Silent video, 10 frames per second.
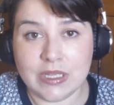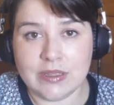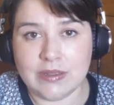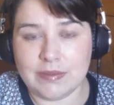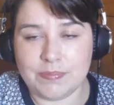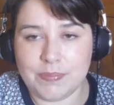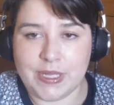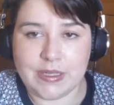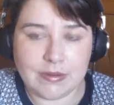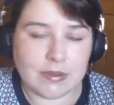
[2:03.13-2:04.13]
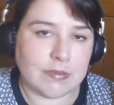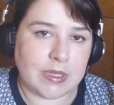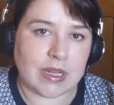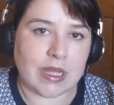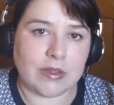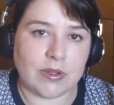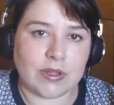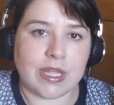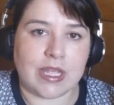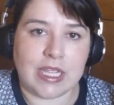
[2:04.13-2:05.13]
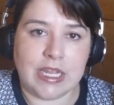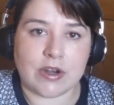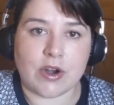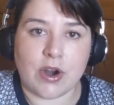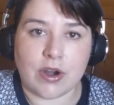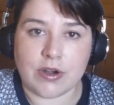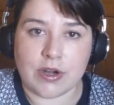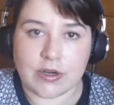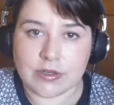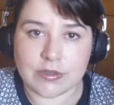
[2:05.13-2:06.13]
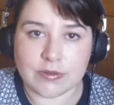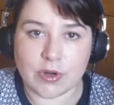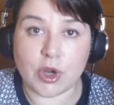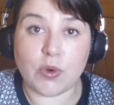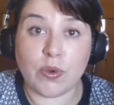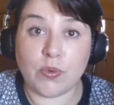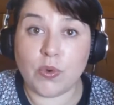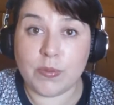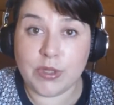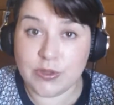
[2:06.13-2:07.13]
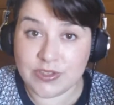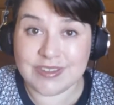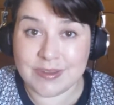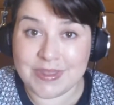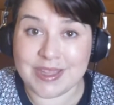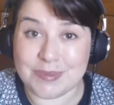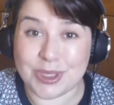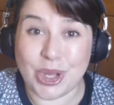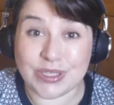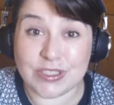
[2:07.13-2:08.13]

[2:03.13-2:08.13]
I know I have a lot of headphones lying around here because my kids use them for school,